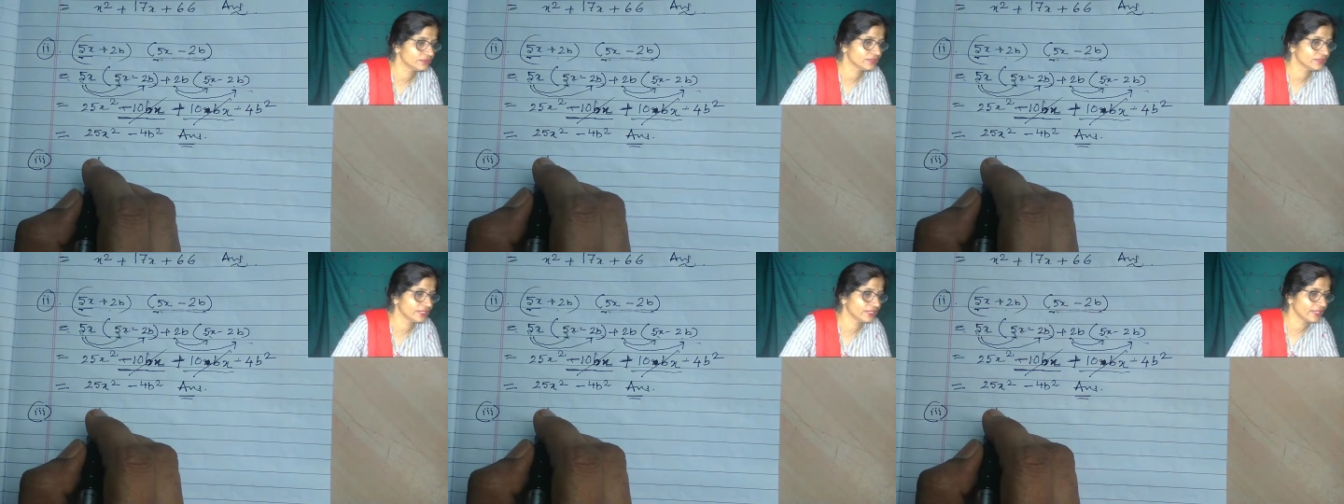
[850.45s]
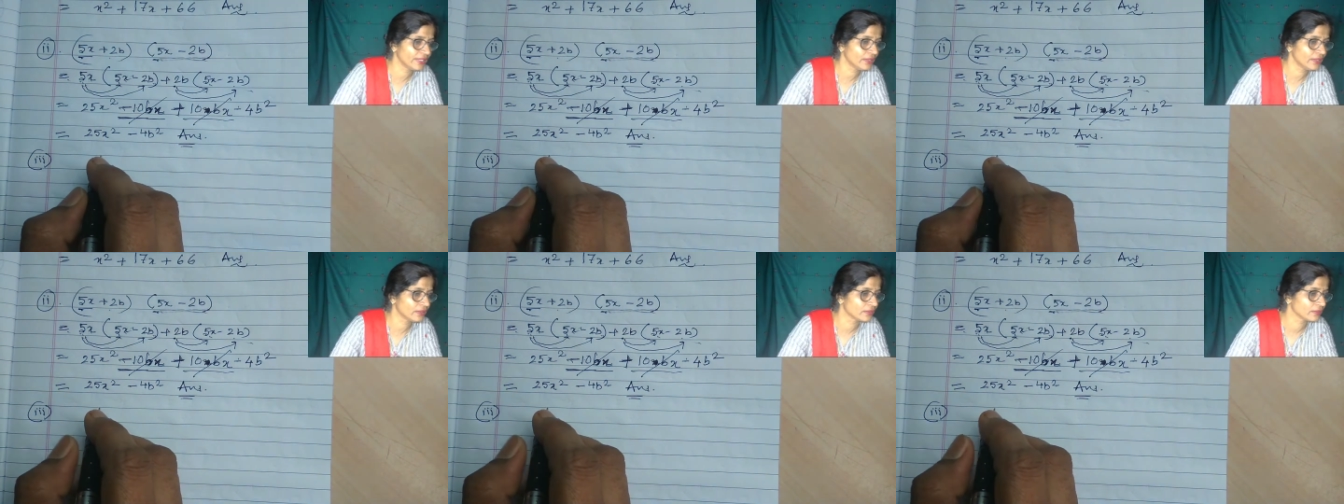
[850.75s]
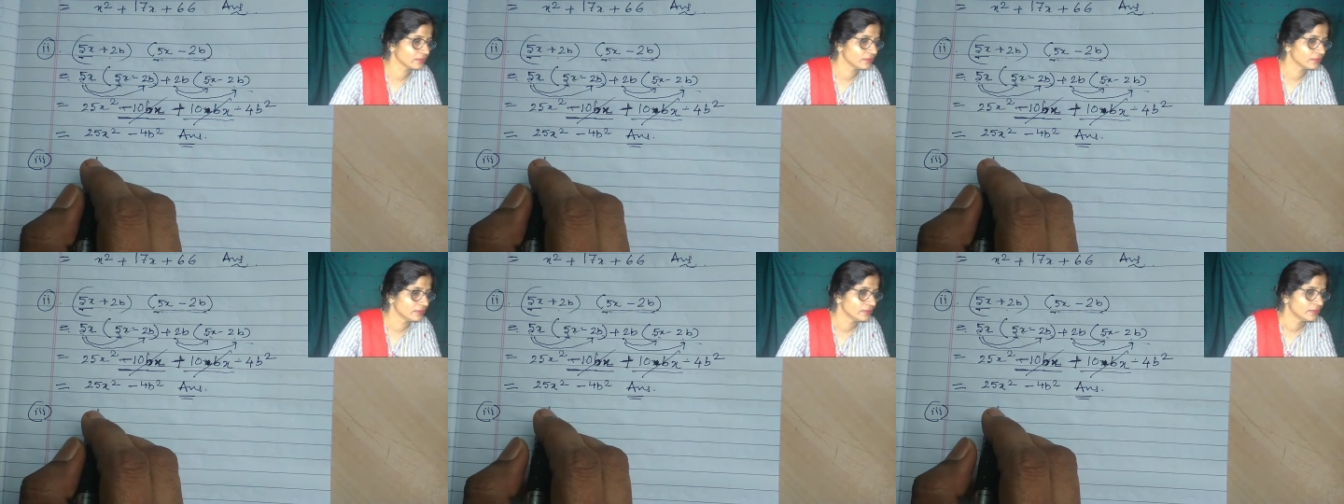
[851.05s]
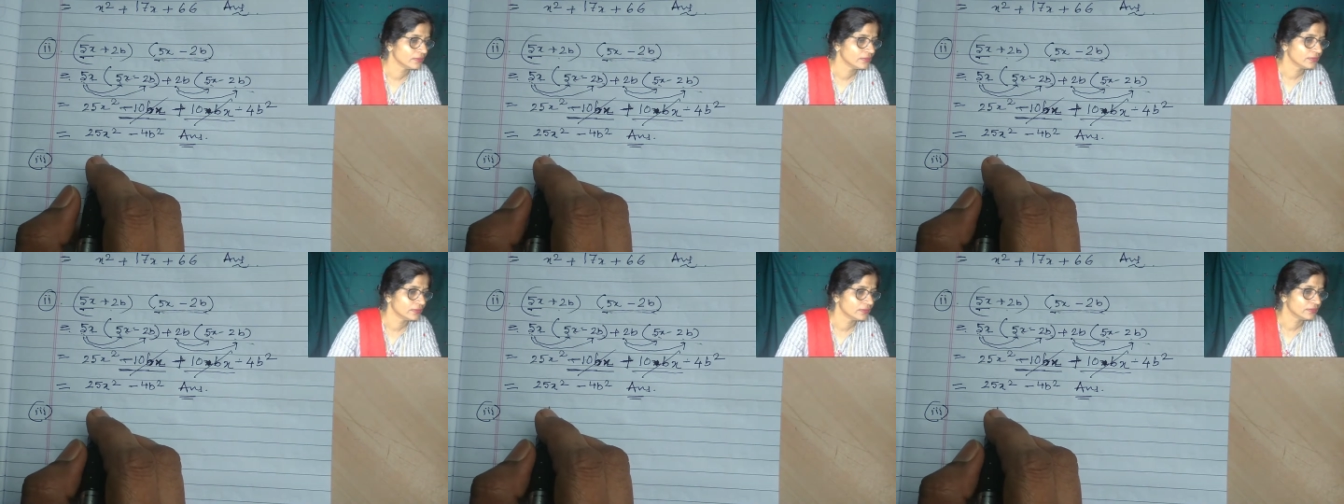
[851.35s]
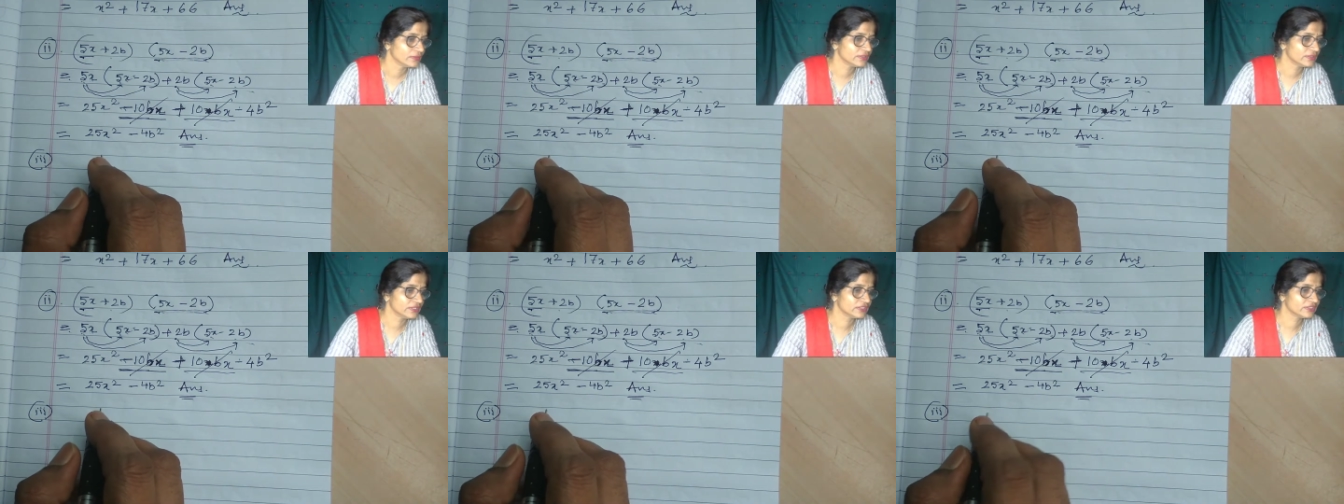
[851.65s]
take
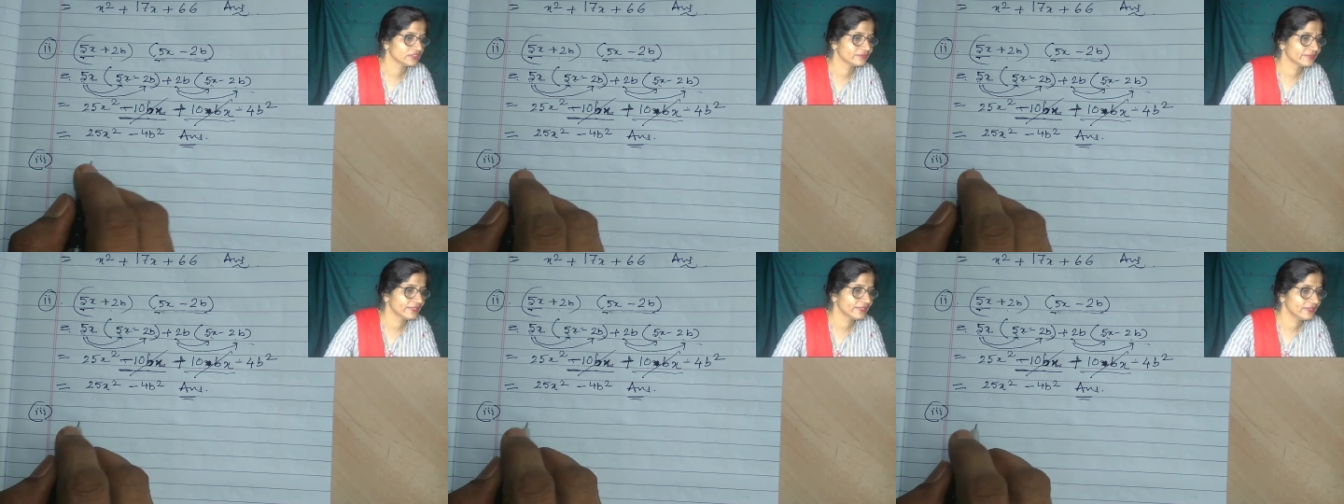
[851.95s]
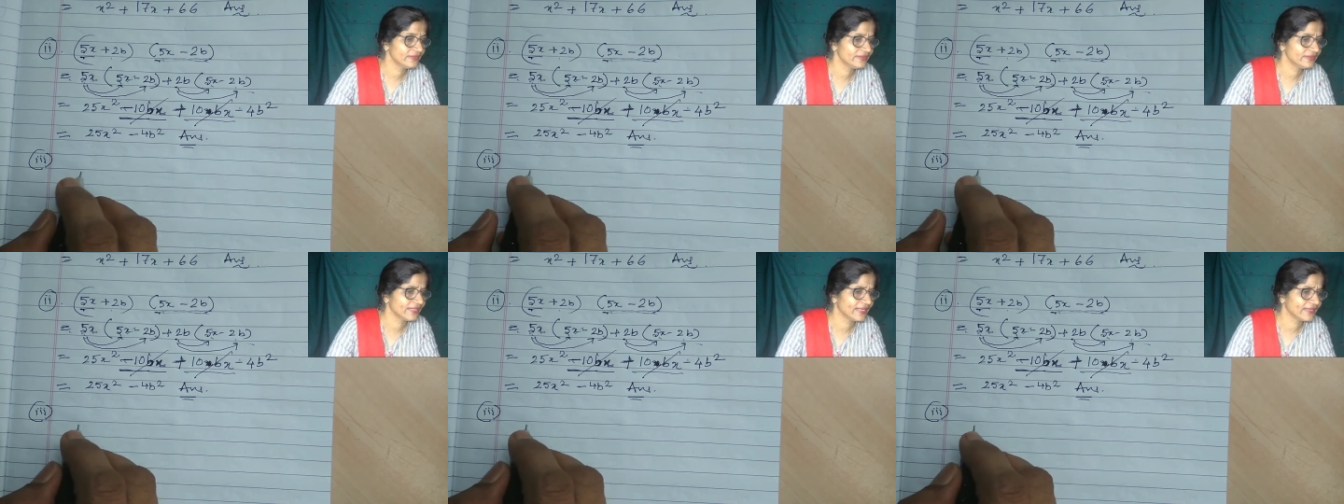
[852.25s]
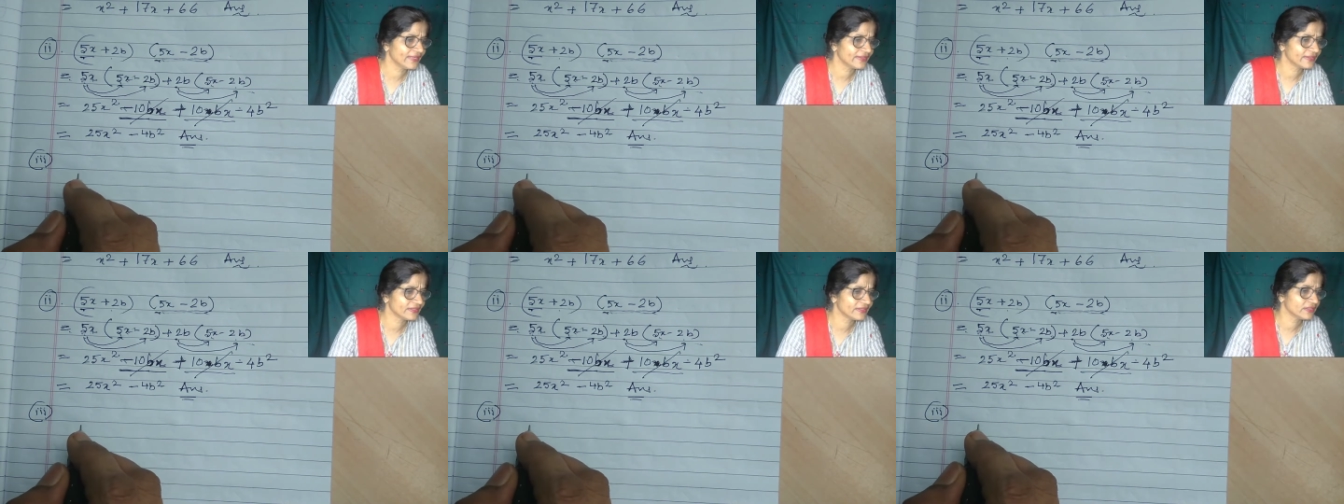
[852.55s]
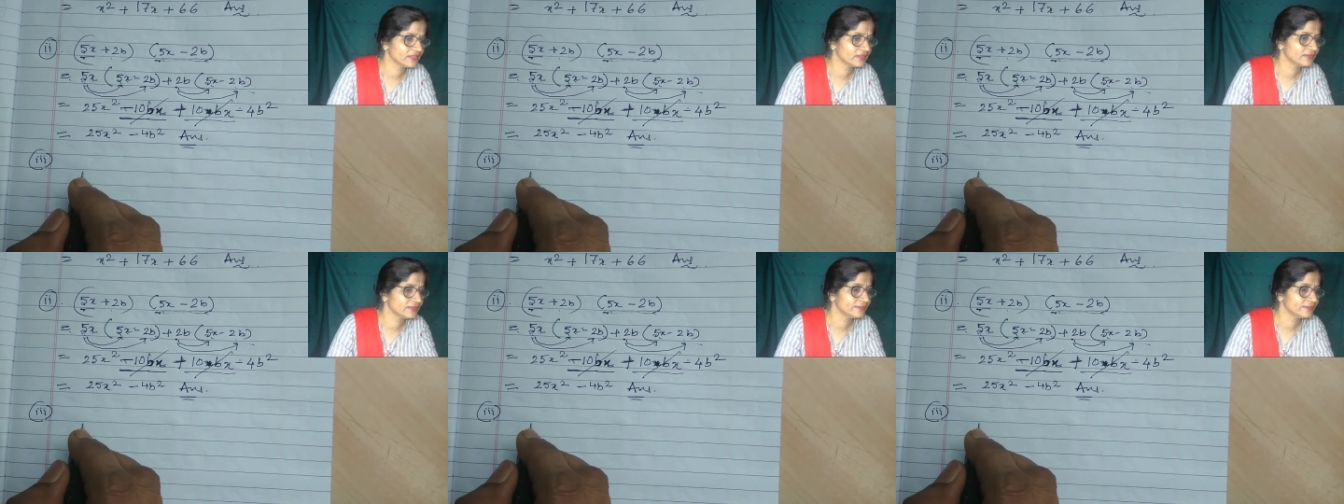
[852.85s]
this one, that 2x